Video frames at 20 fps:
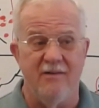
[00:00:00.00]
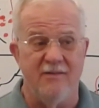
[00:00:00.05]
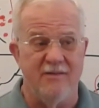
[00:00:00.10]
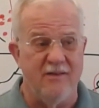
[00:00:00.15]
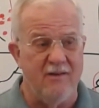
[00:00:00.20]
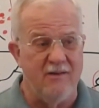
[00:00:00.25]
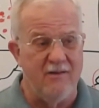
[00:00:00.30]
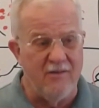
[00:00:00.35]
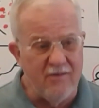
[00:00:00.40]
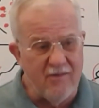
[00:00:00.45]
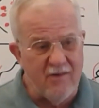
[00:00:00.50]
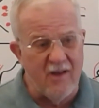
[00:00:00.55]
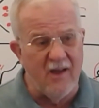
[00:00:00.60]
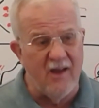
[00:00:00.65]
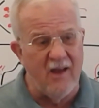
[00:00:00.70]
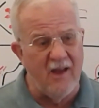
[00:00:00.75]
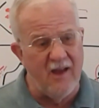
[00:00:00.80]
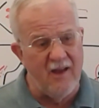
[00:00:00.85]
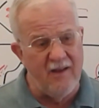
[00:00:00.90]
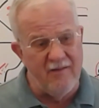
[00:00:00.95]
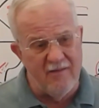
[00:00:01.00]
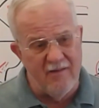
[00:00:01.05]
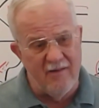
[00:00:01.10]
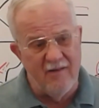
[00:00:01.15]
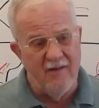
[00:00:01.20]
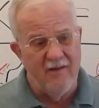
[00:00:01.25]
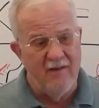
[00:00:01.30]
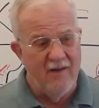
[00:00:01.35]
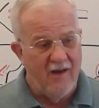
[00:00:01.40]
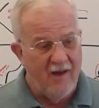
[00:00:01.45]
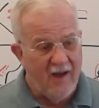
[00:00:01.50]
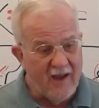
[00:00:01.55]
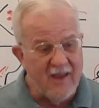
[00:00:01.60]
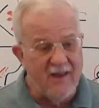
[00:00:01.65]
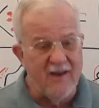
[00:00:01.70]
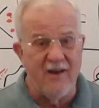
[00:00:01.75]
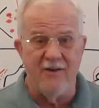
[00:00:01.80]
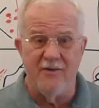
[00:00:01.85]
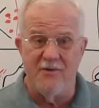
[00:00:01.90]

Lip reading: I said, okay, I can